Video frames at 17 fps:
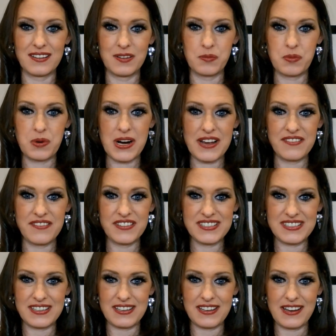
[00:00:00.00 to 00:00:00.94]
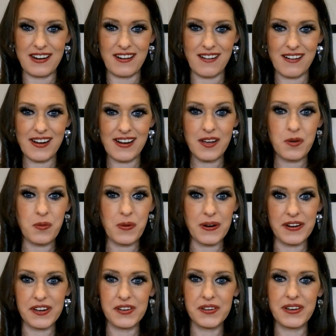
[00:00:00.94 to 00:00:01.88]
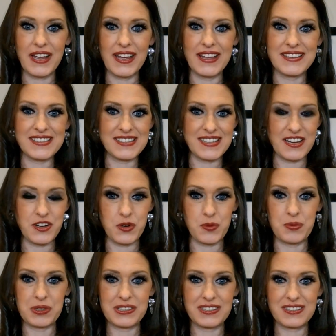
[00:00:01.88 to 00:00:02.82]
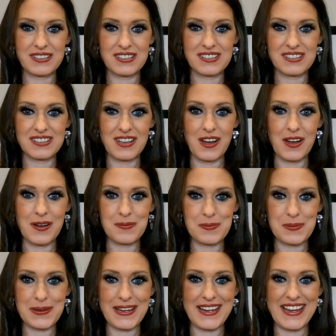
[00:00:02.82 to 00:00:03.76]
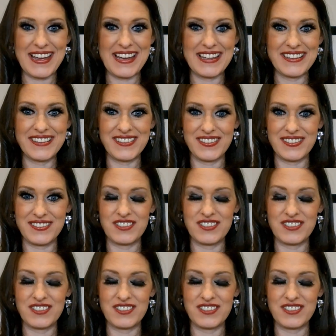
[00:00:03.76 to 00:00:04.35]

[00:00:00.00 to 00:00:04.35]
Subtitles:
private area where you can set your books up and